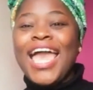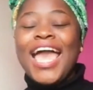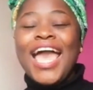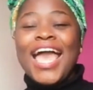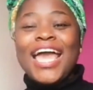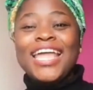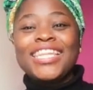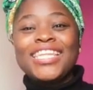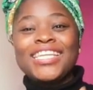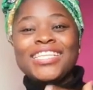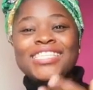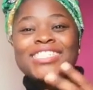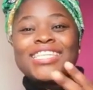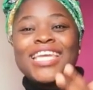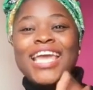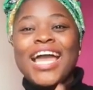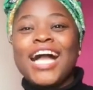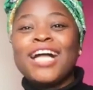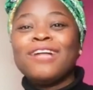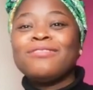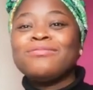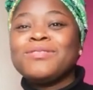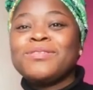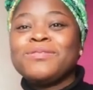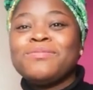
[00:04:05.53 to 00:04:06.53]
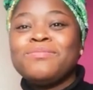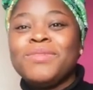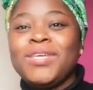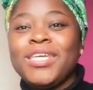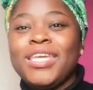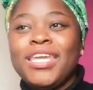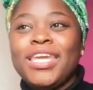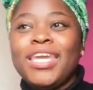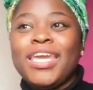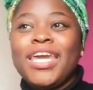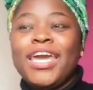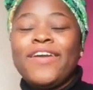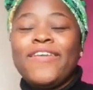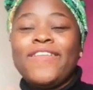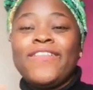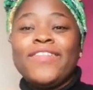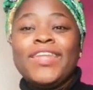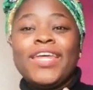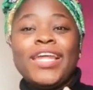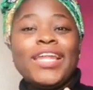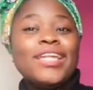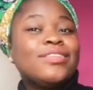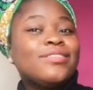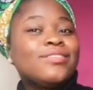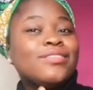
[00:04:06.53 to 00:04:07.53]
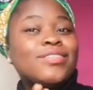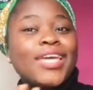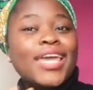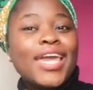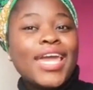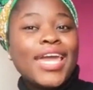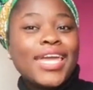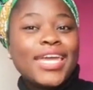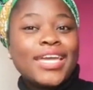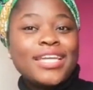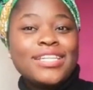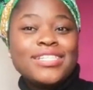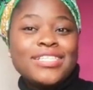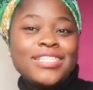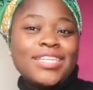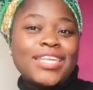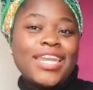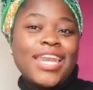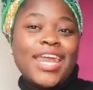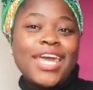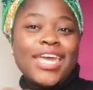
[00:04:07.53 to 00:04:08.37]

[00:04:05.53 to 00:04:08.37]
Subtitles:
And then she helped me, and today I can do it.